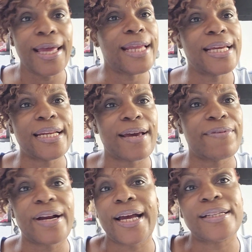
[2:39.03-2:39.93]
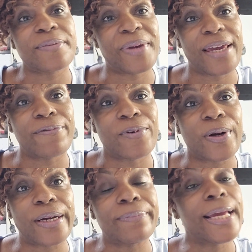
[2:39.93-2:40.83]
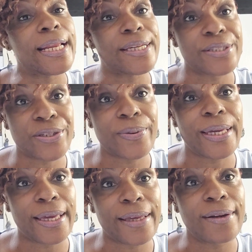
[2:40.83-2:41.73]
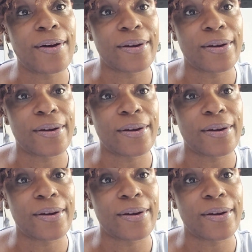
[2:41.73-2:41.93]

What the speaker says: And he never had to pay for it. And he's doing it